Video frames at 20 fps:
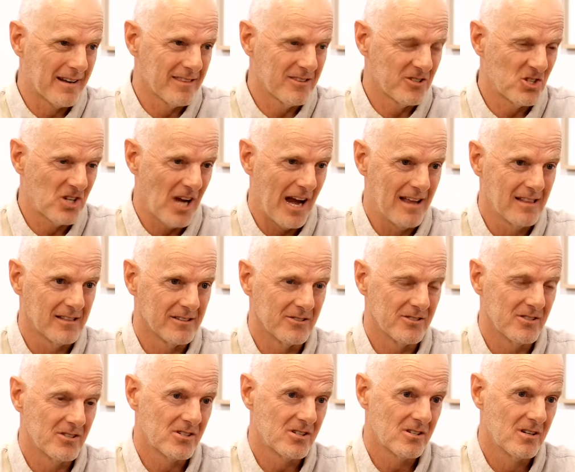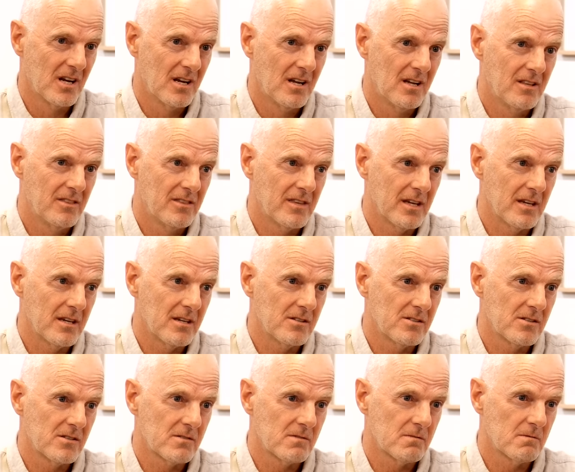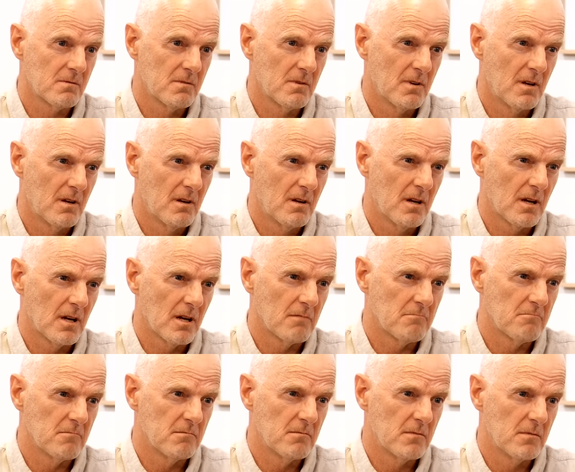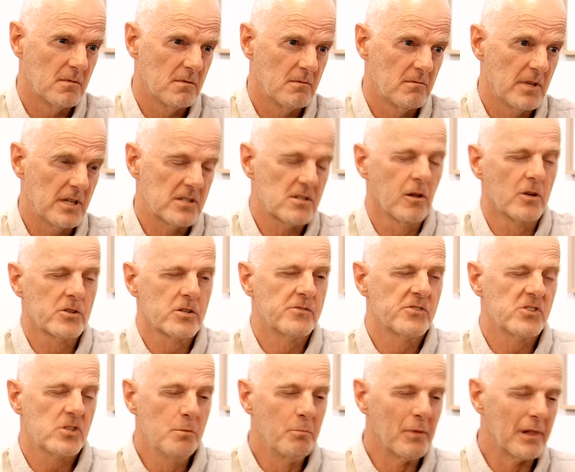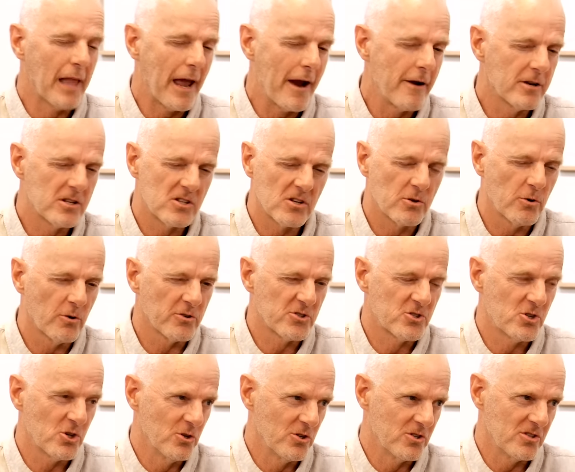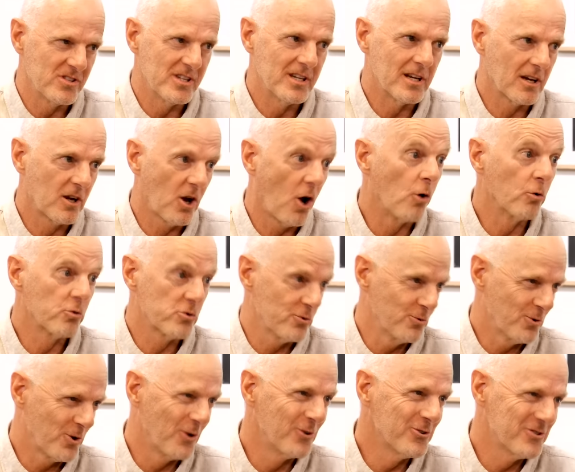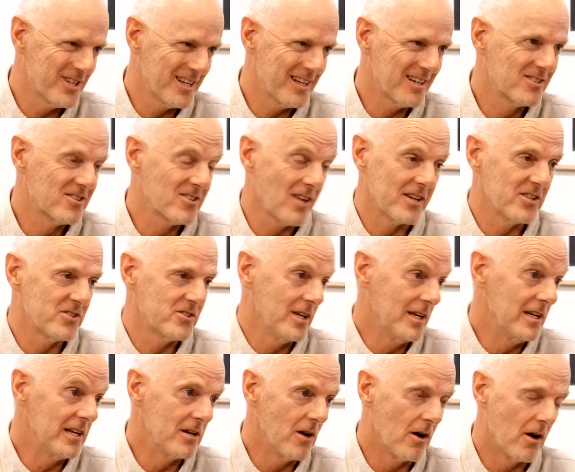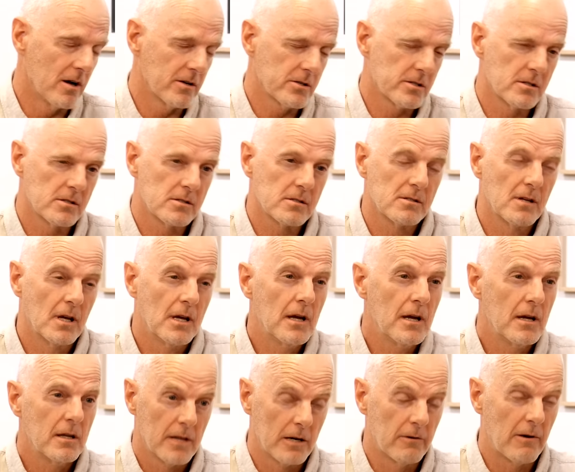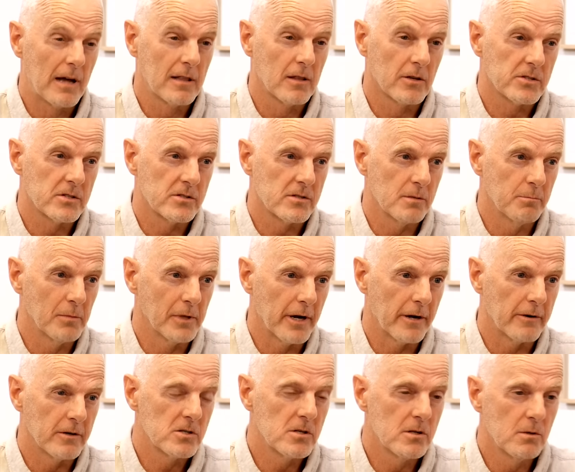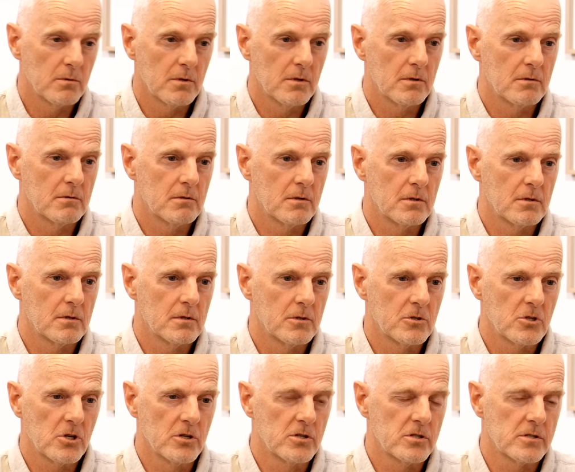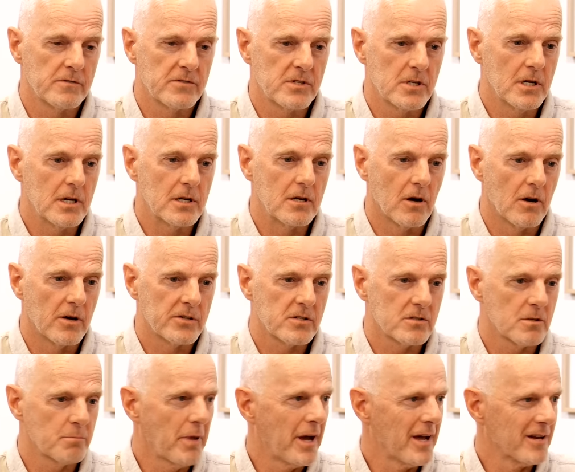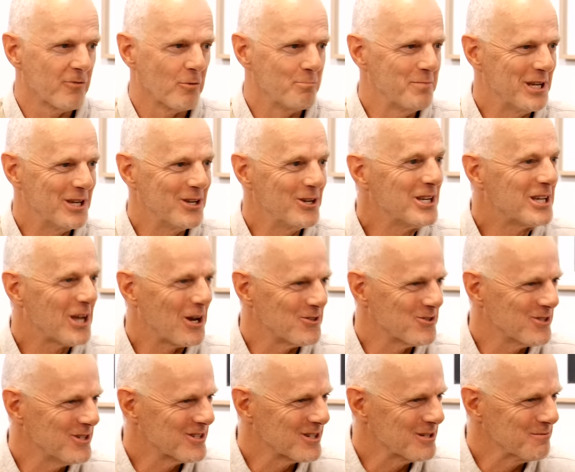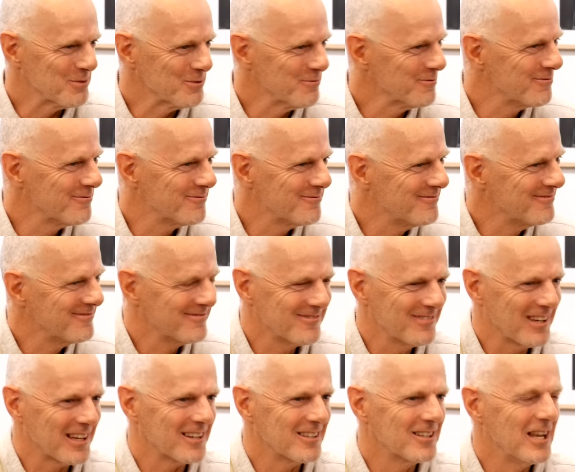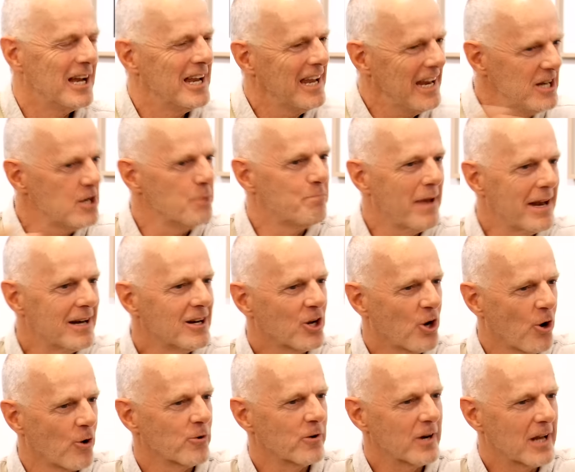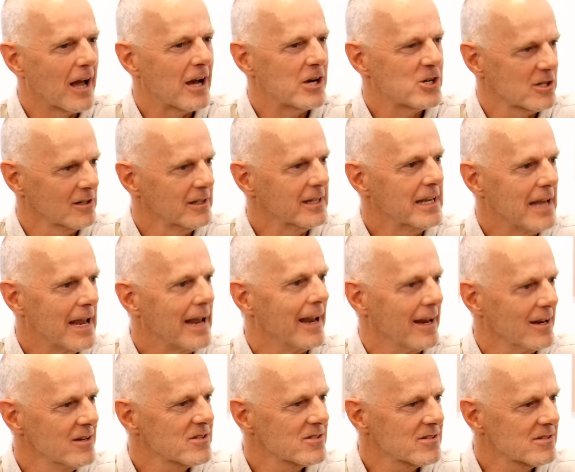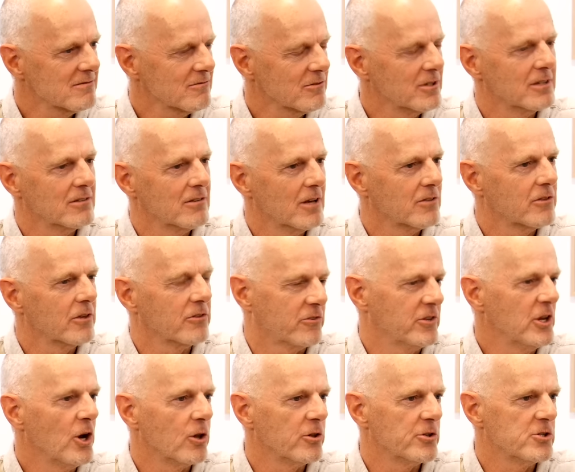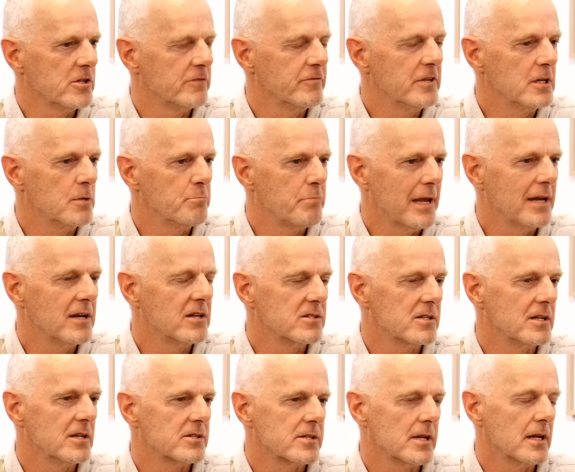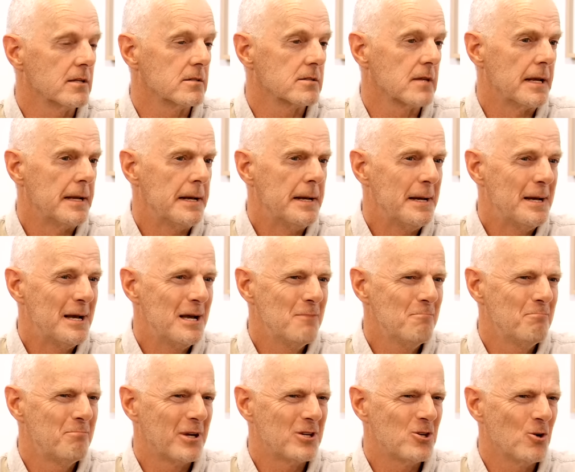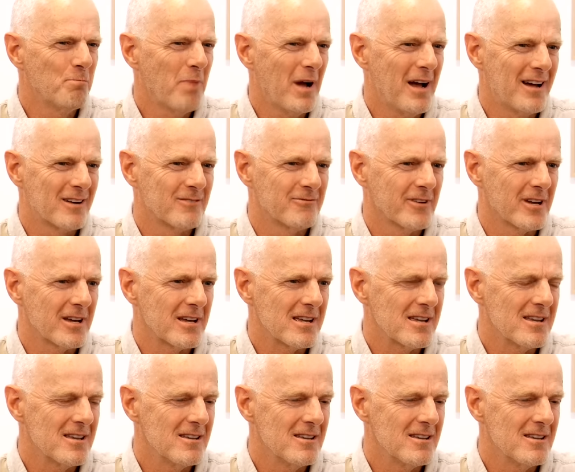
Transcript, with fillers: of the challenge. There's um, there's lots of similarities across churches in a cultural context, mm-hmm. say Sydney Diocese. Mm-hmm. There are lots of similarities. You, you, the churches of Sydney Diocese are part of a big ecosystem mm. of mm. Uh, independent congregationally, yes, the, the theology of independence in a sense, but you're part of a,